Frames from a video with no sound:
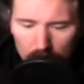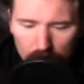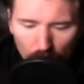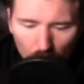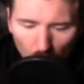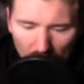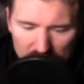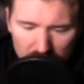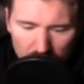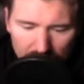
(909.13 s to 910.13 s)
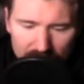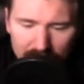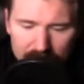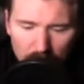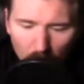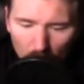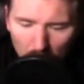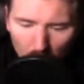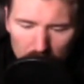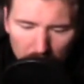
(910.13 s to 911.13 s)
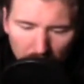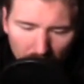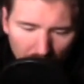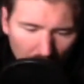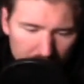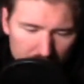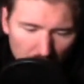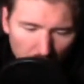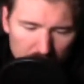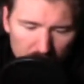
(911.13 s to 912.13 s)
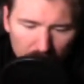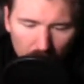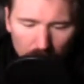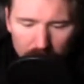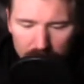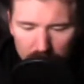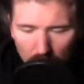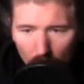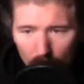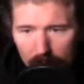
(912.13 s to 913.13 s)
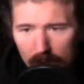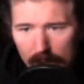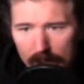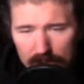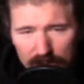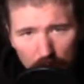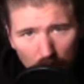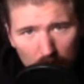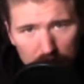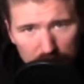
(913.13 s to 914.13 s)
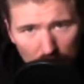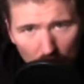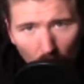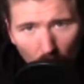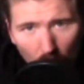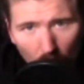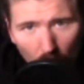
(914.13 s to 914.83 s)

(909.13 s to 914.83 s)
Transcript: So the question is it more important to burn calories with weight training or go slow? It is to go slow